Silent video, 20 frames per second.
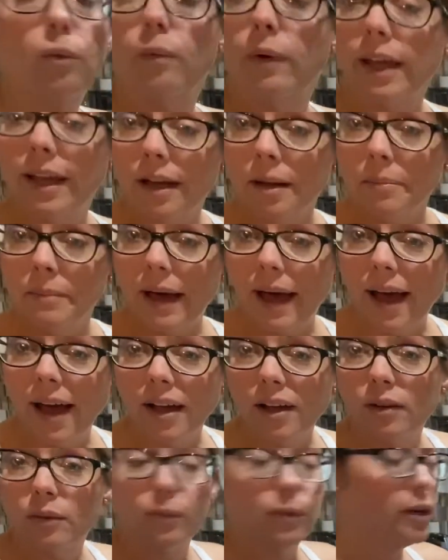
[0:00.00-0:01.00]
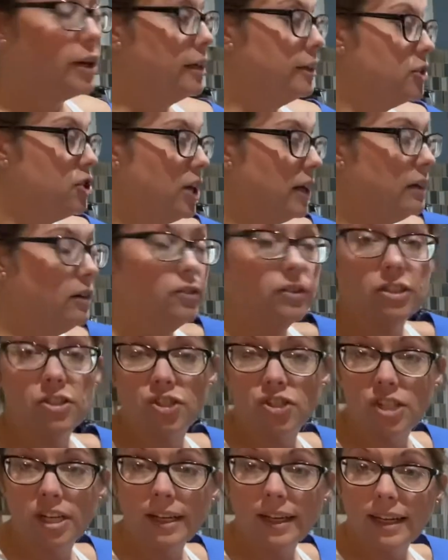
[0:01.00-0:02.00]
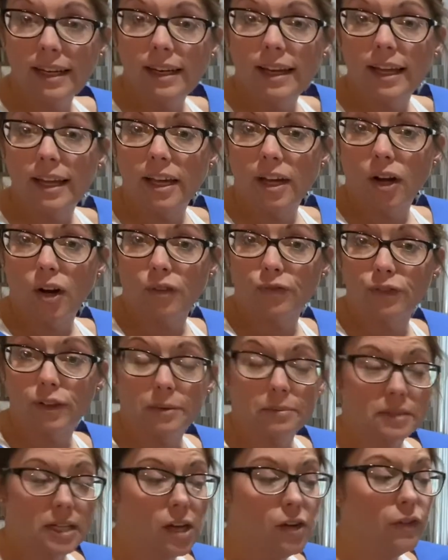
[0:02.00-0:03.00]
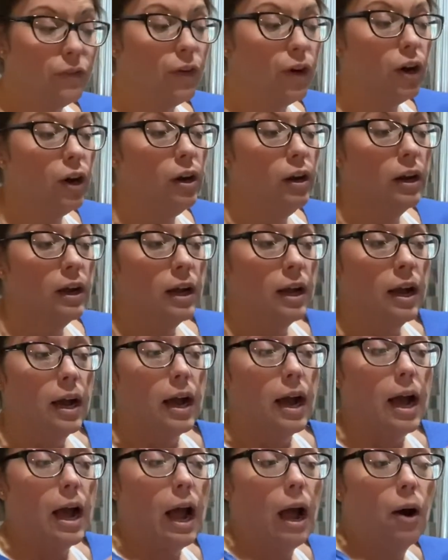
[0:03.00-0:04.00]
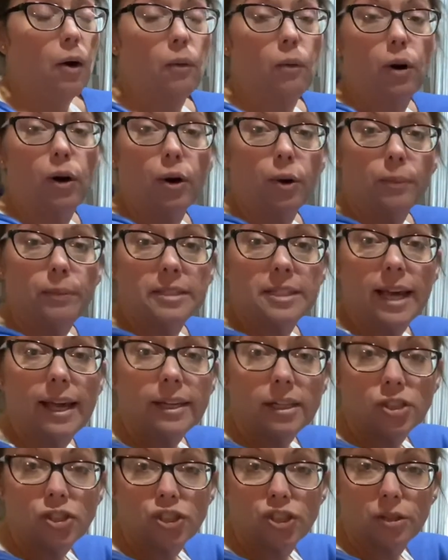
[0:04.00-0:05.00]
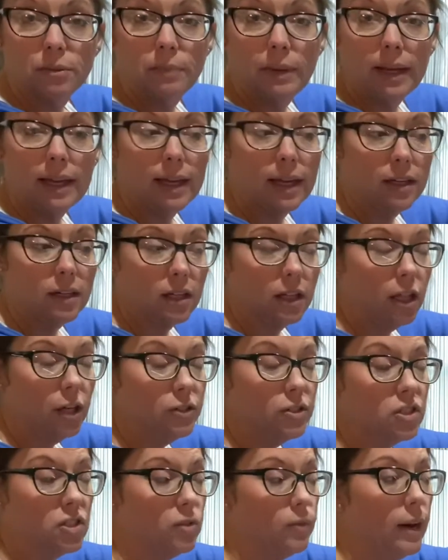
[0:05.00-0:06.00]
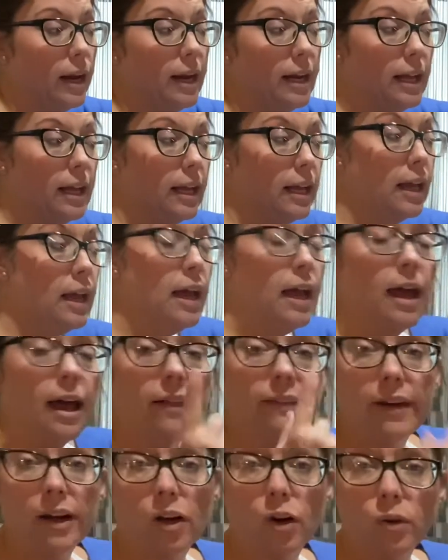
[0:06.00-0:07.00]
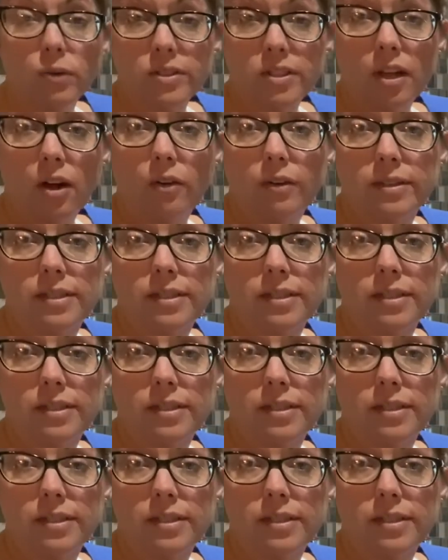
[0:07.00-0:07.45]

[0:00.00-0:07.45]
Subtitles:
we come back, we're gonna check on this chicken and get her flipped over. Our potatoes should be getting close to ready, and that coleslaw is